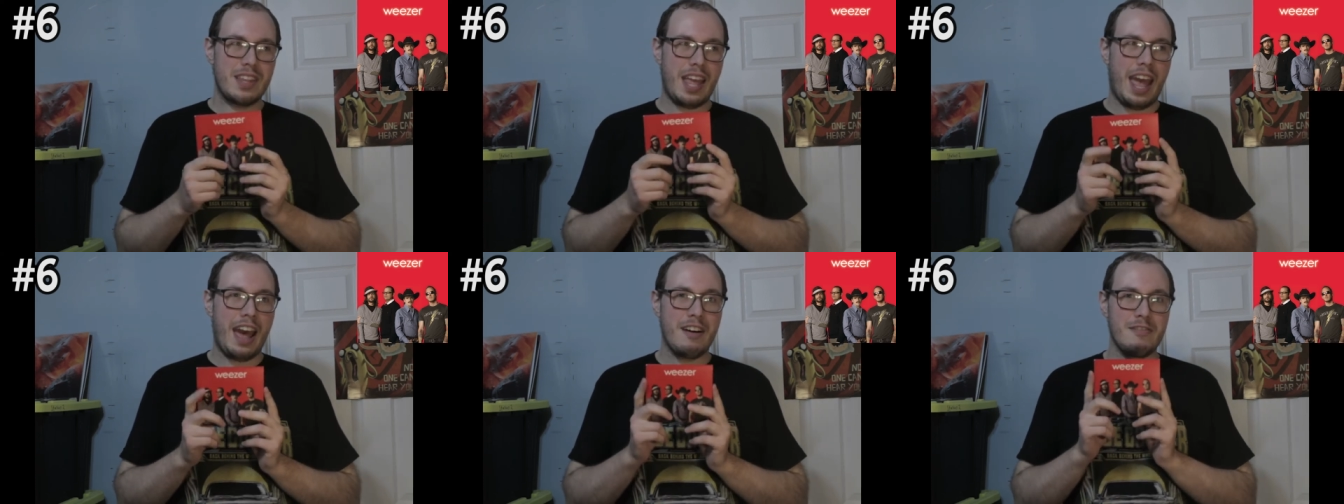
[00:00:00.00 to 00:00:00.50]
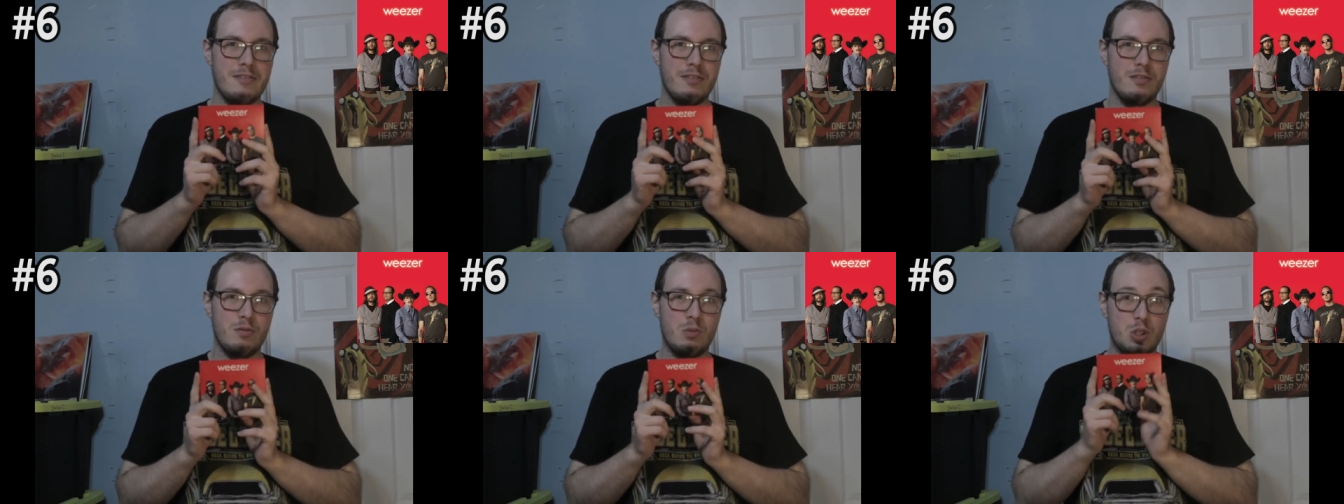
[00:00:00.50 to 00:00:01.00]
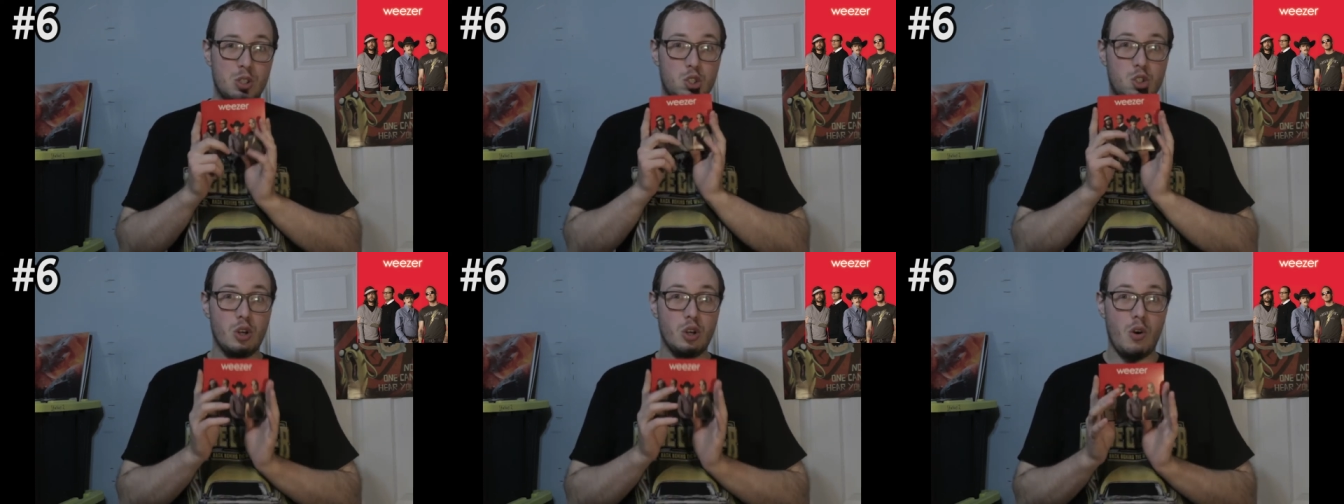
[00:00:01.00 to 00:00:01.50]
have were
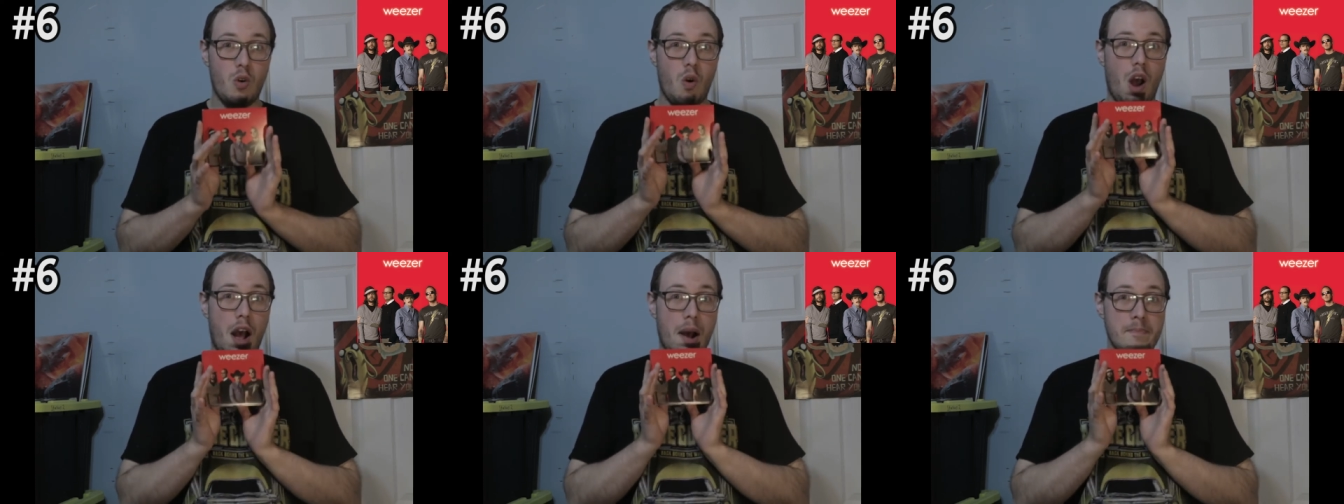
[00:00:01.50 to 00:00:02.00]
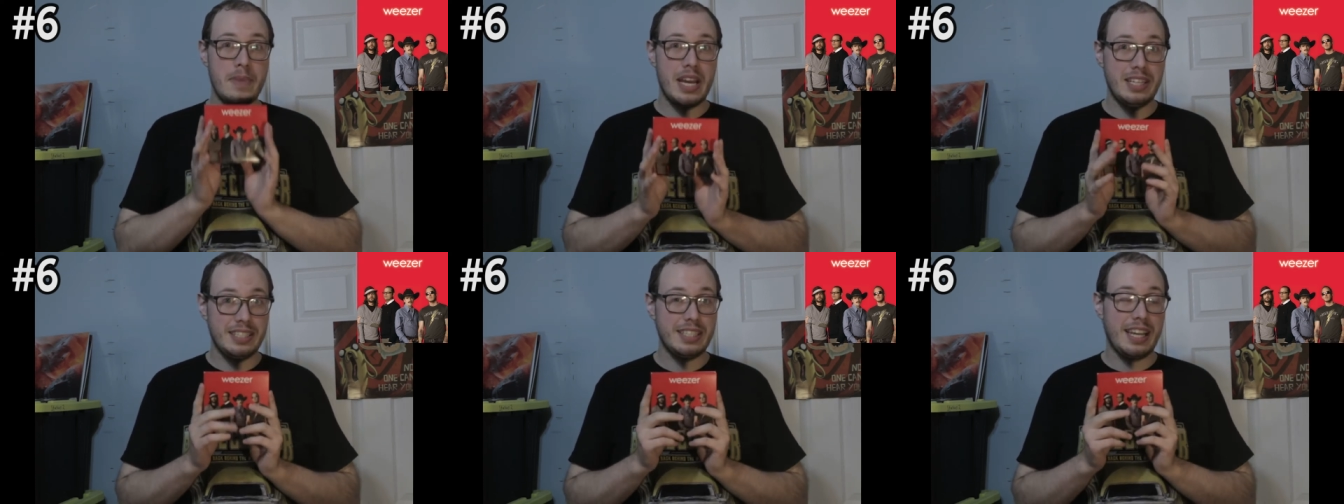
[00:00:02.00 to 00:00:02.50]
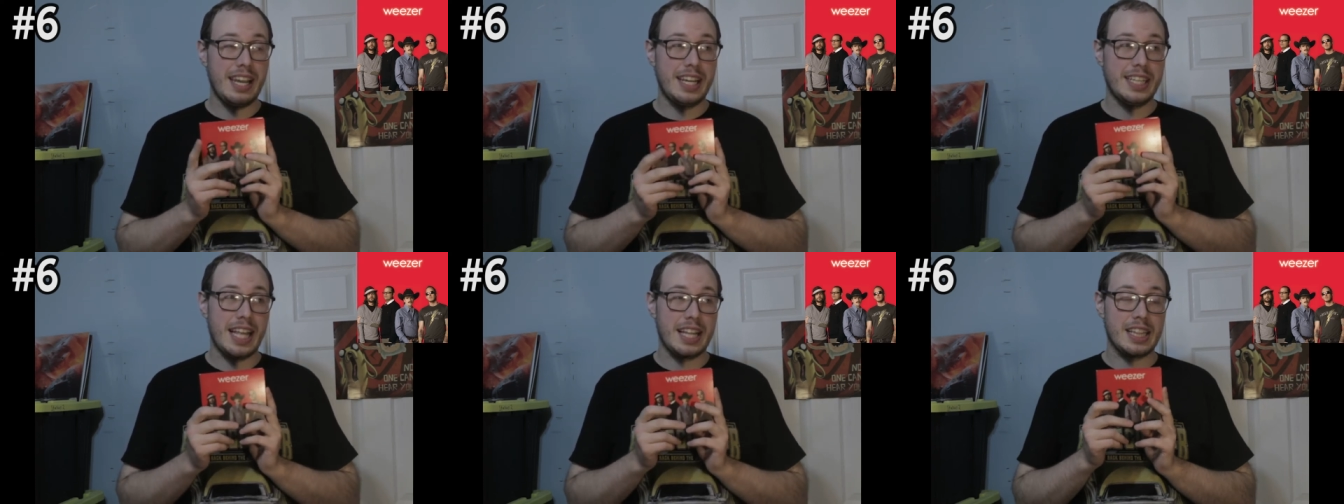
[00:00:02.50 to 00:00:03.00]
so amazing
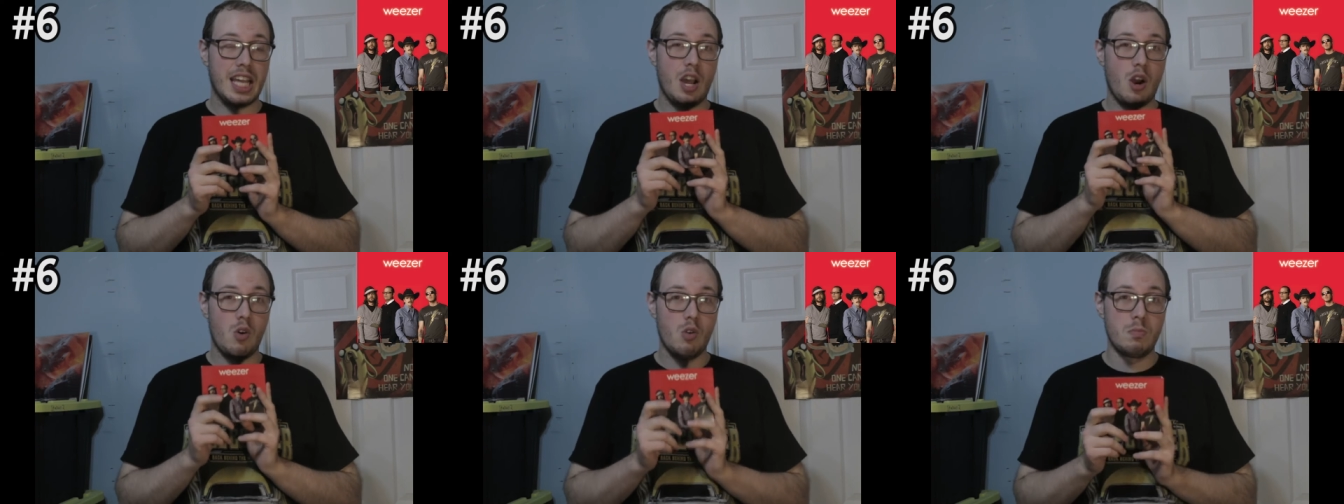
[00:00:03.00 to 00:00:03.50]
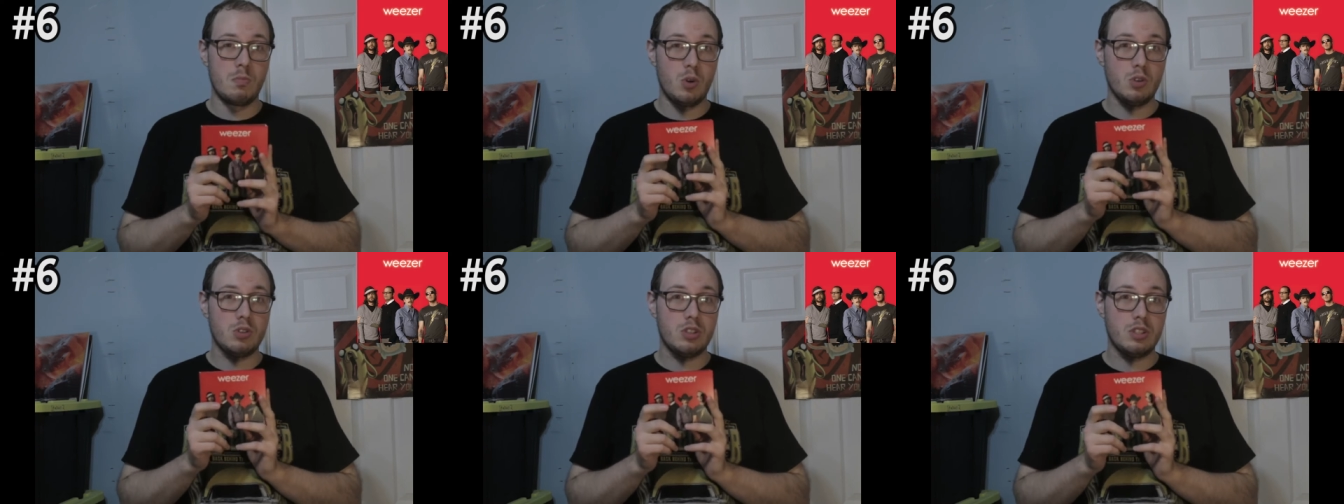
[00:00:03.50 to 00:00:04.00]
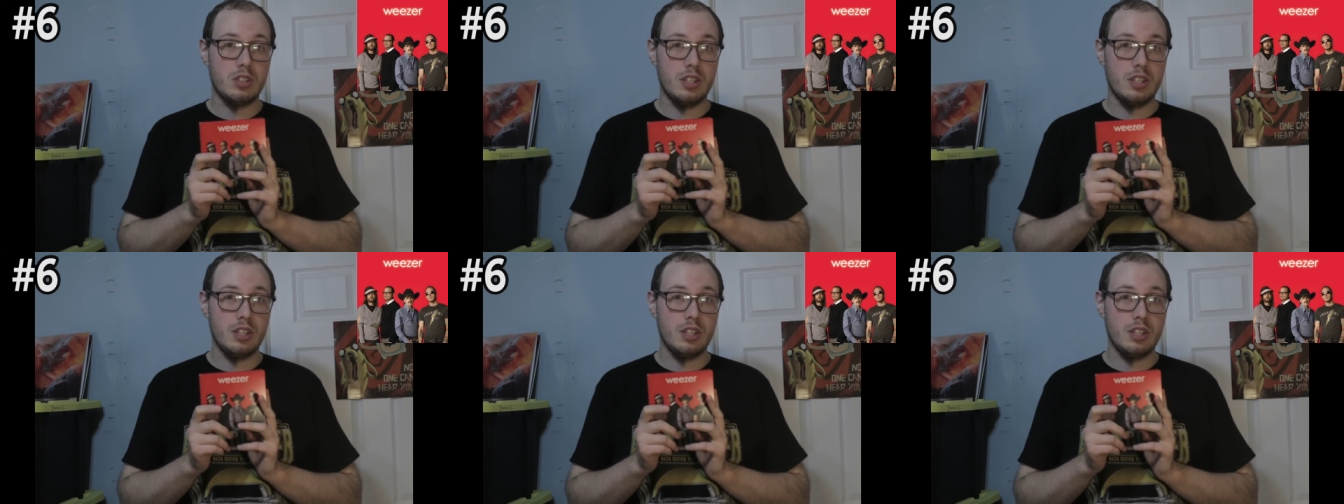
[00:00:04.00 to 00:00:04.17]
that they almost